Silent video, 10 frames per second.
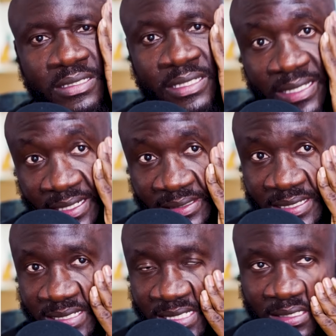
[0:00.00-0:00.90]
Yeah,
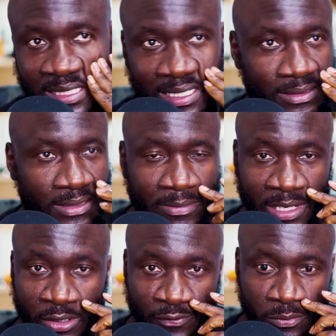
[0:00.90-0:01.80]
this sounds like coming
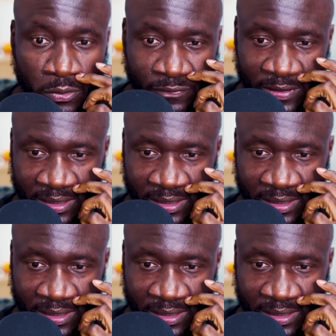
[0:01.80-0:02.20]
out of a movie,